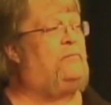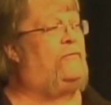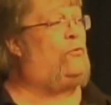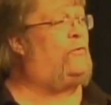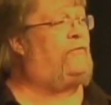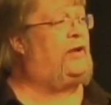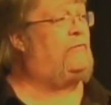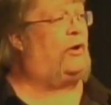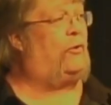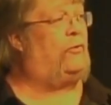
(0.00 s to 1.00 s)
before
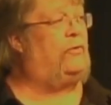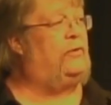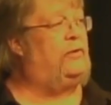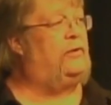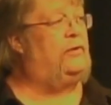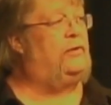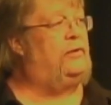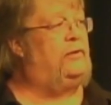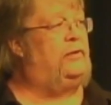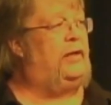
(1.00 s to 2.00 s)
Pharaoh.
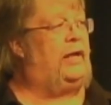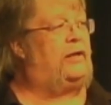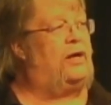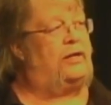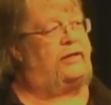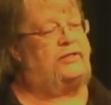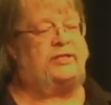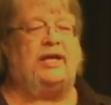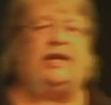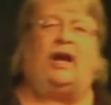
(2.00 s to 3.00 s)
And God
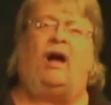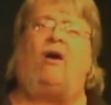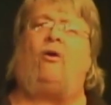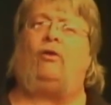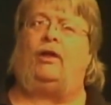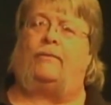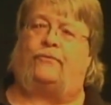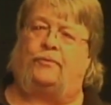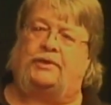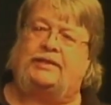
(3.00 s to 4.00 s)
set it all up
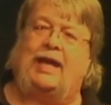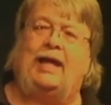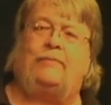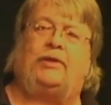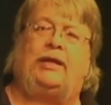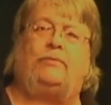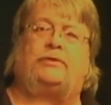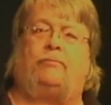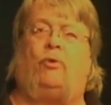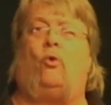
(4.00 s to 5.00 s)
from the time that he
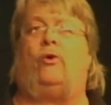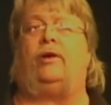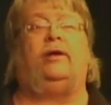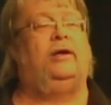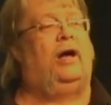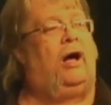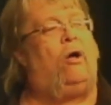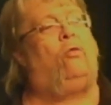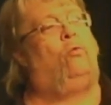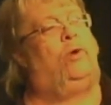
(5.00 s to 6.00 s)
was a boy
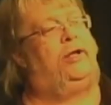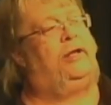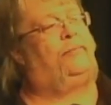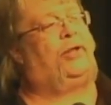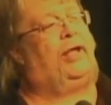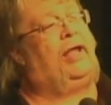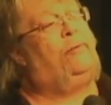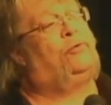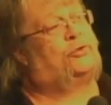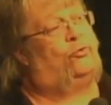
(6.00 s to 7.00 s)
all the way up to
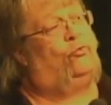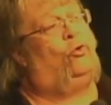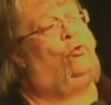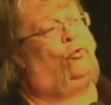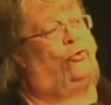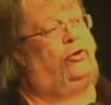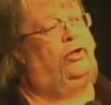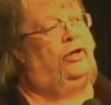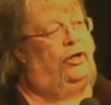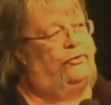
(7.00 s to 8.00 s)
he was the ruler
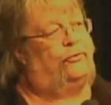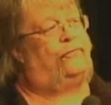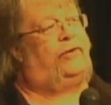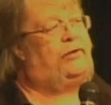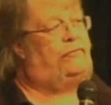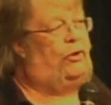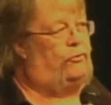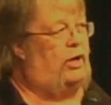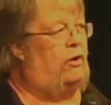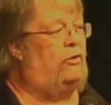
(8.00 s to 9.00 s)
under Pharaoh,
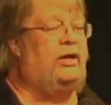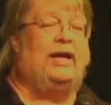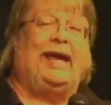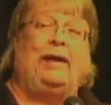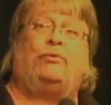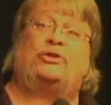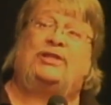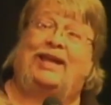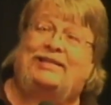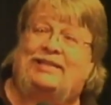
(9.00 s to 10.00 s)
y'all. He was
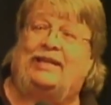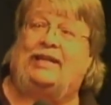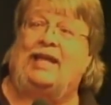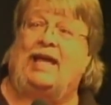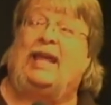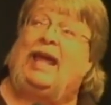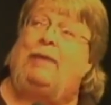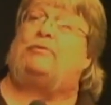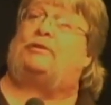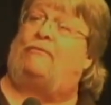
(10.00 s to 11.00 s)
next in line.
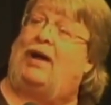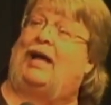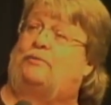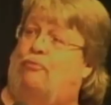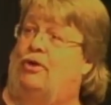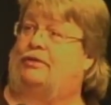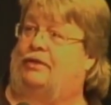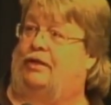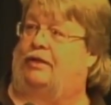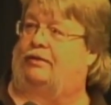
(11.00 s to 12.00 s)
He was the vice
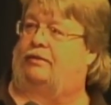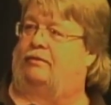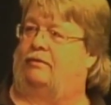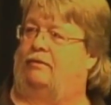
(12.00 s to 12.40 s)
president.